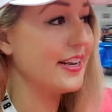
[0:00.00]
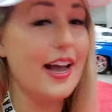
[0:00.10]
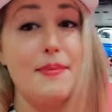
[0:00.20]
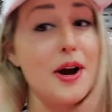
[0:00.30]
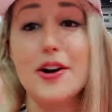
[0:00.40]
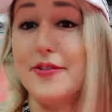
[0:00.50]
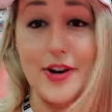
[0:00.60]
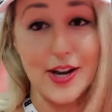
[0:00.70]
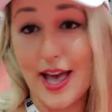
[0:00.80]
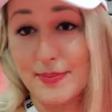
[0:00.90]
I'm already
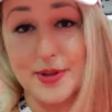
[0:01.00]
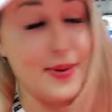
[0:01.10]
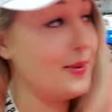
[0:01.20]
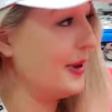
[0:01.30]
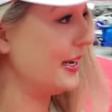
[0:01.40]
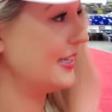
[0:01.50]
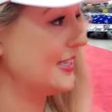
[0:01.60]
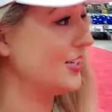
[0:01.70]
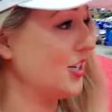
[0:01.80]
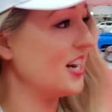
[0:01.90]
very happy about my
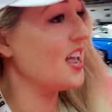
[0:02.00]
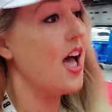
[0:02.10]
decision.